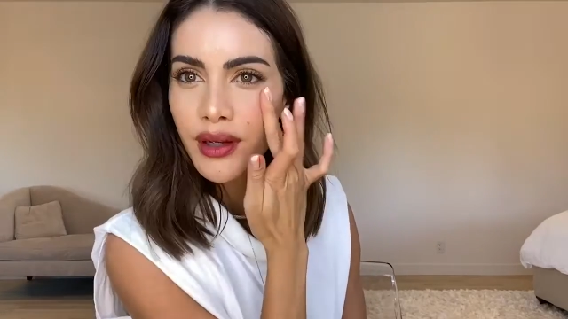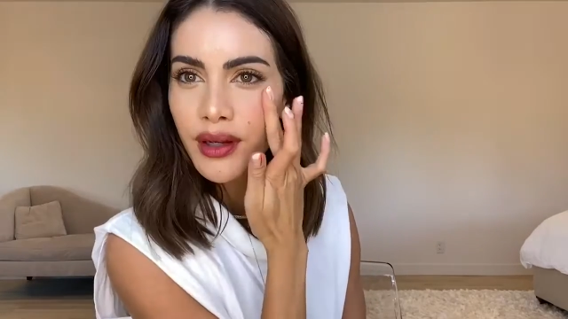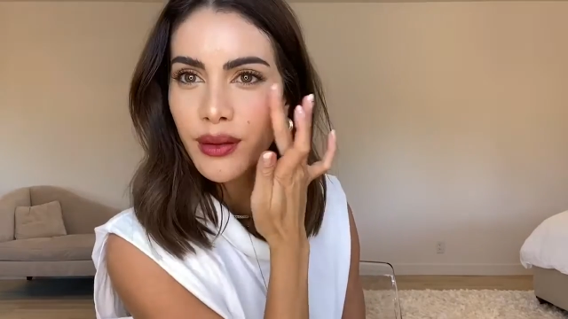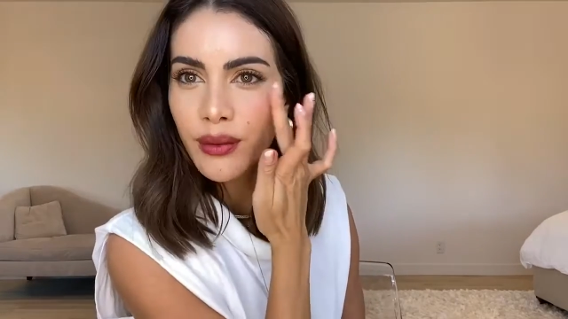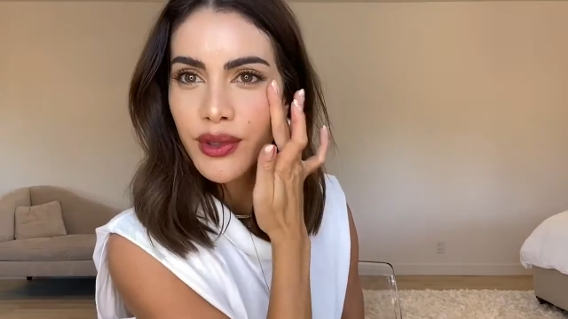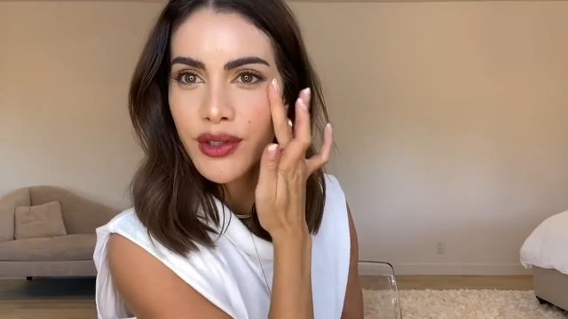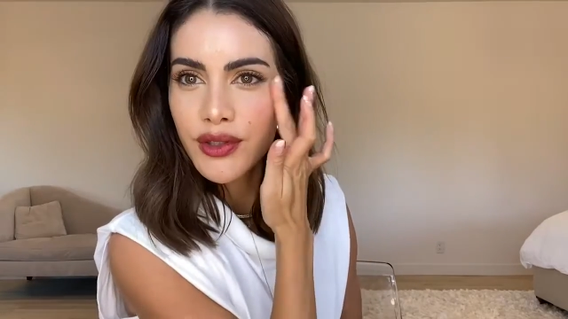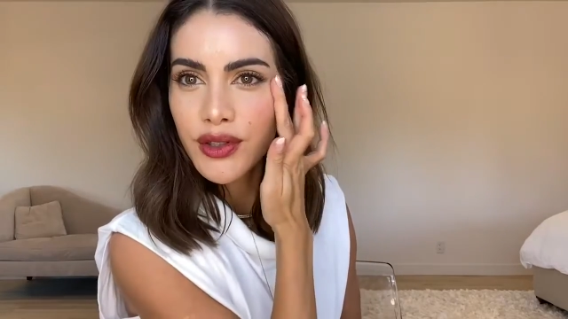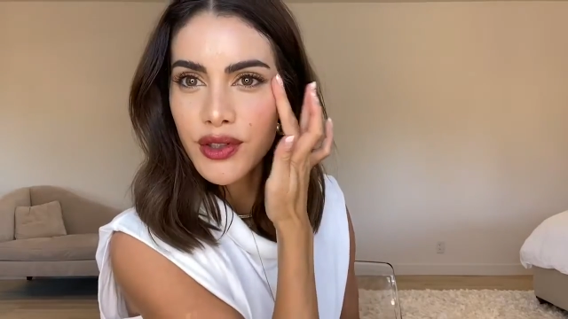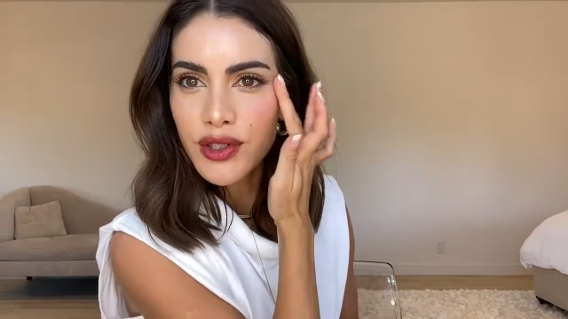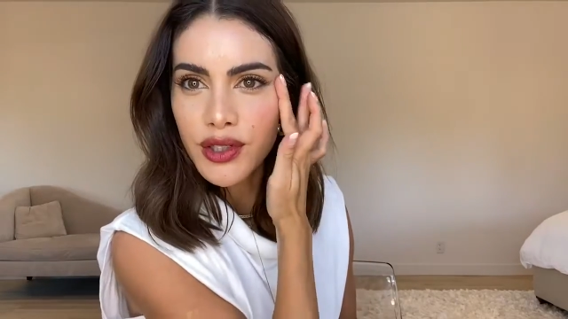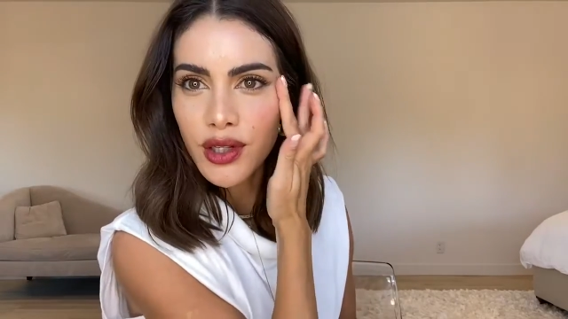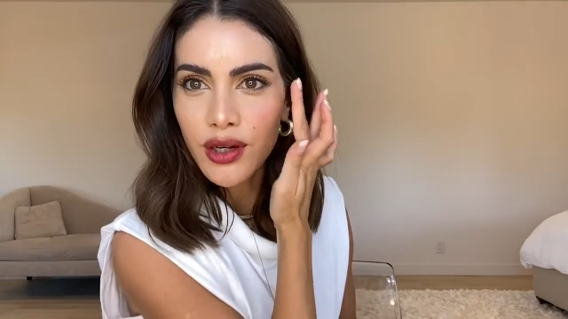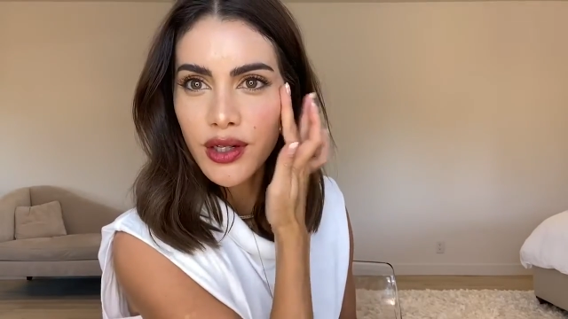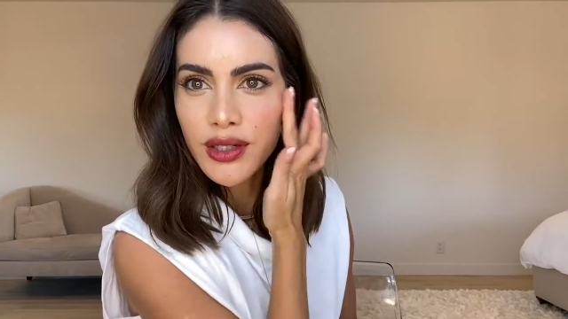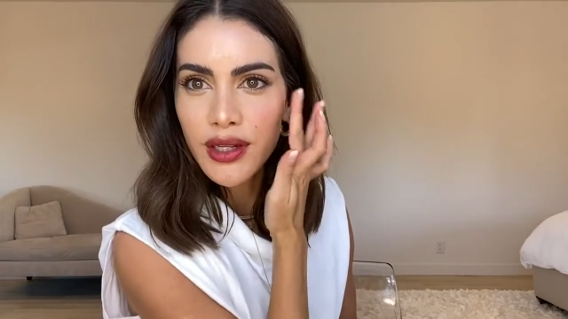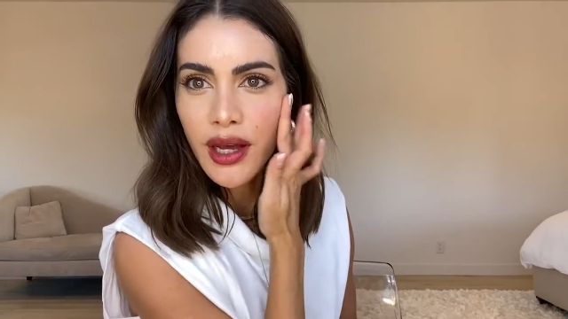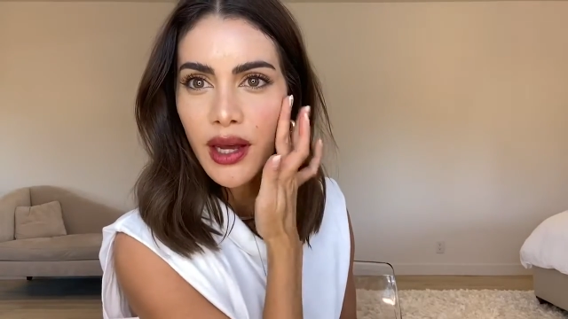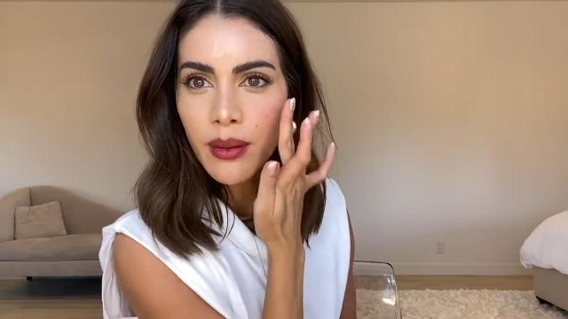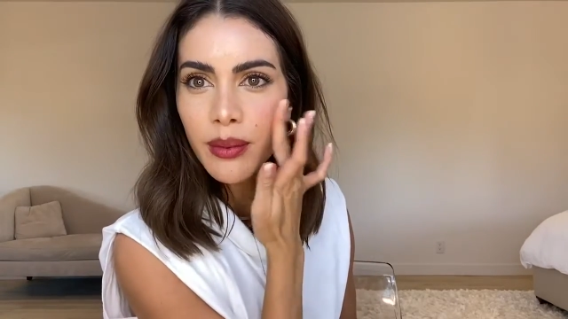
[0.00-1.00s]
And once you
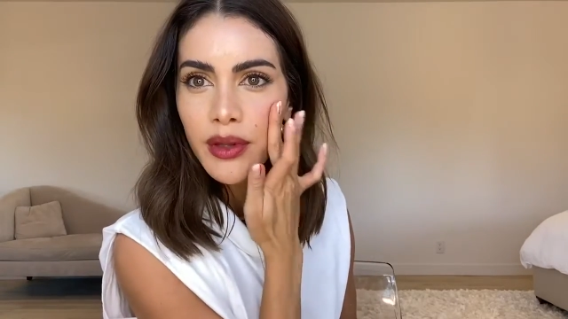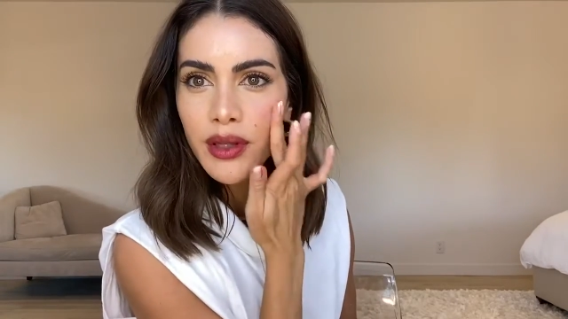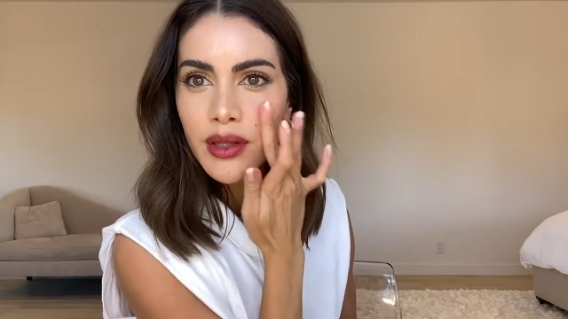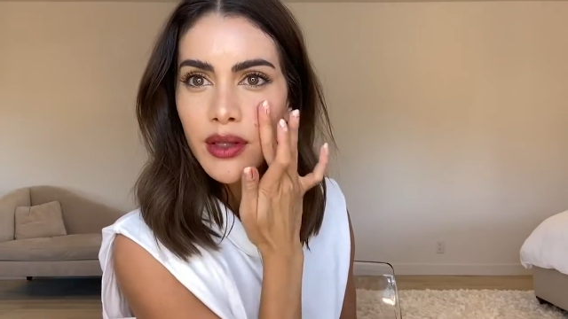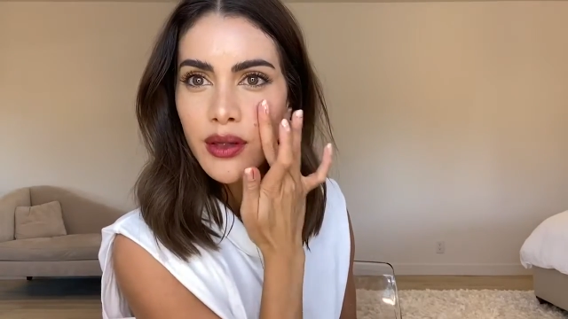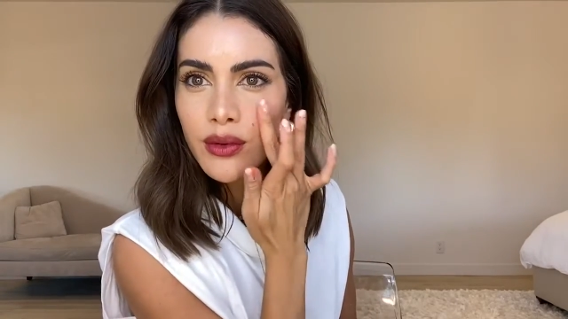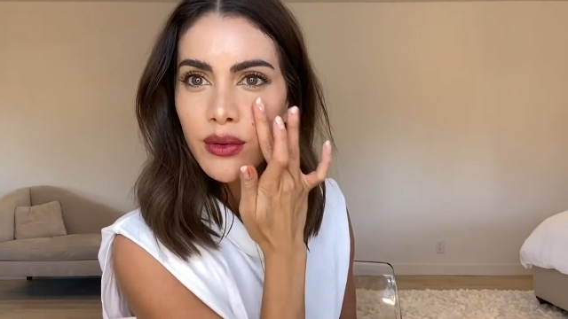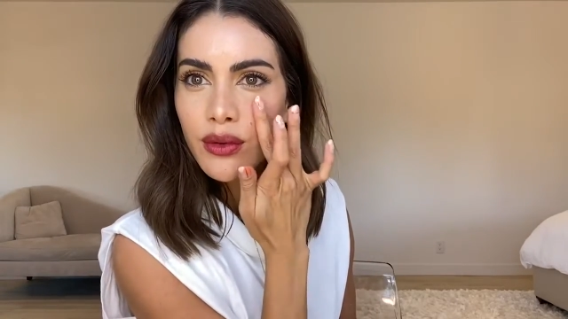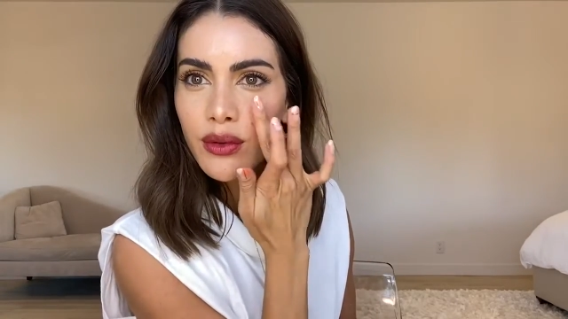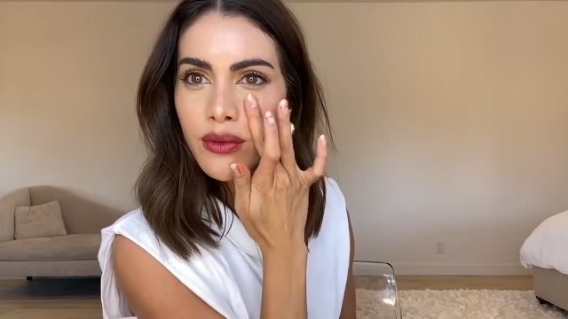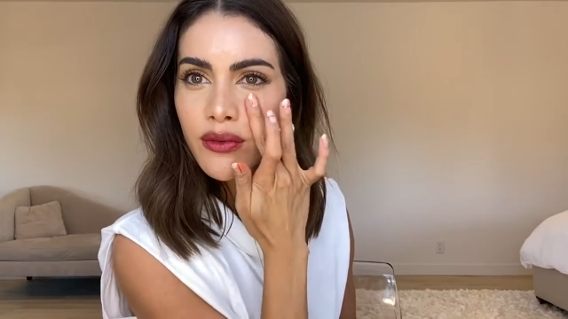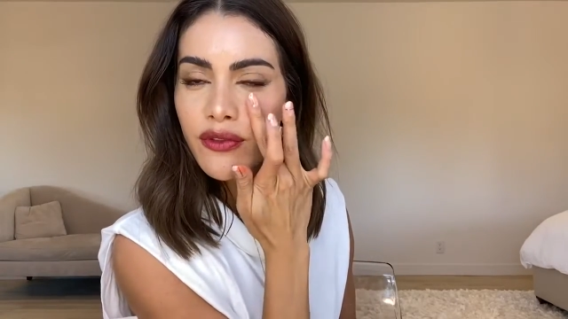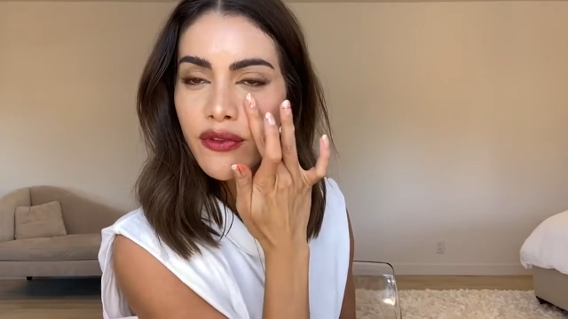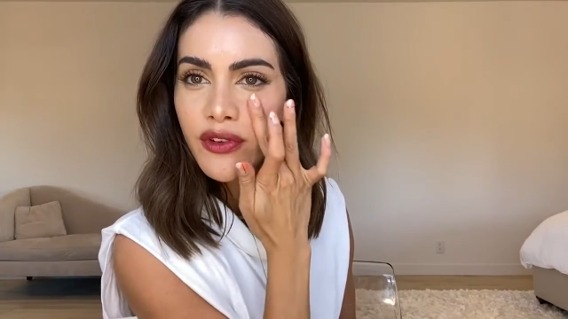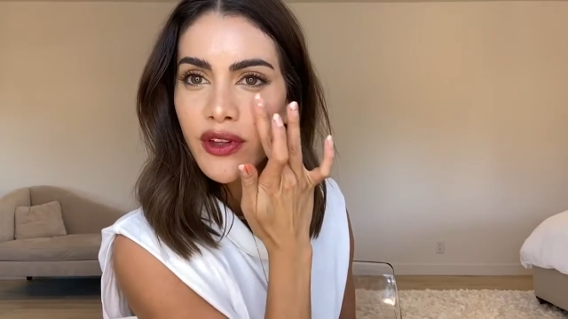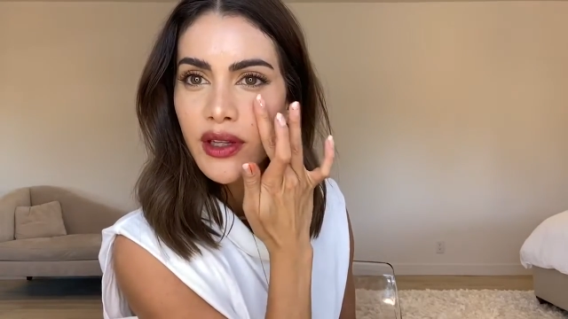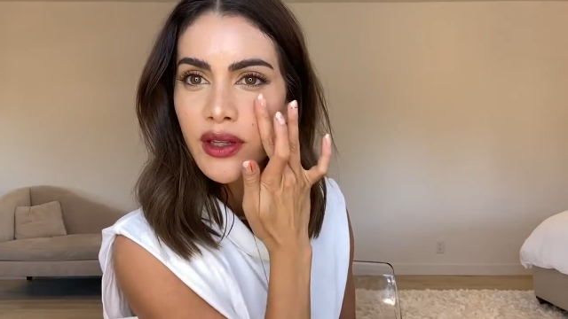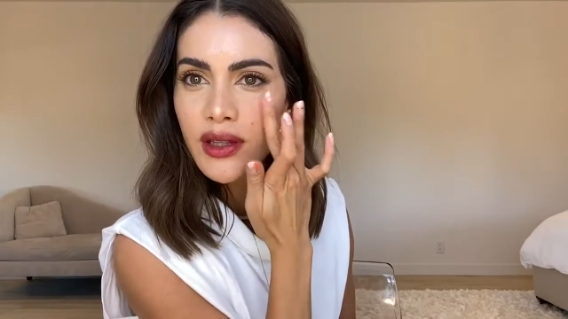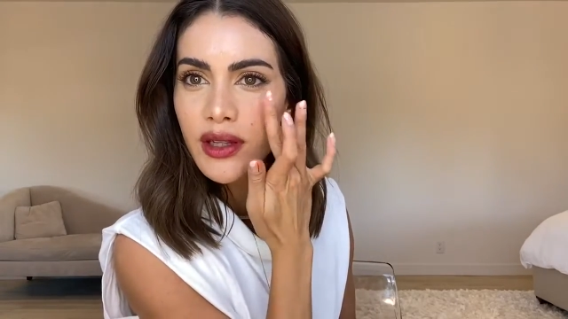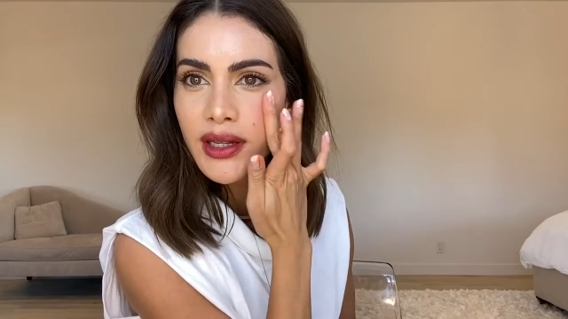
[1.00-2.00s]
start dabbing, you
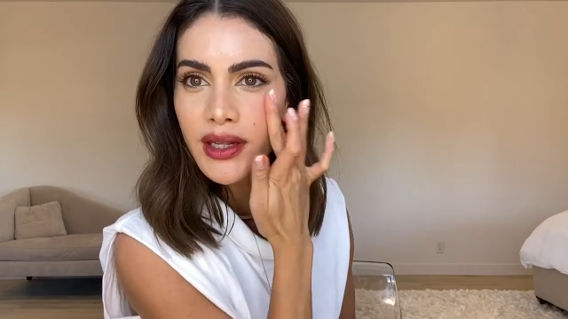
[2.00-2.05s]
feel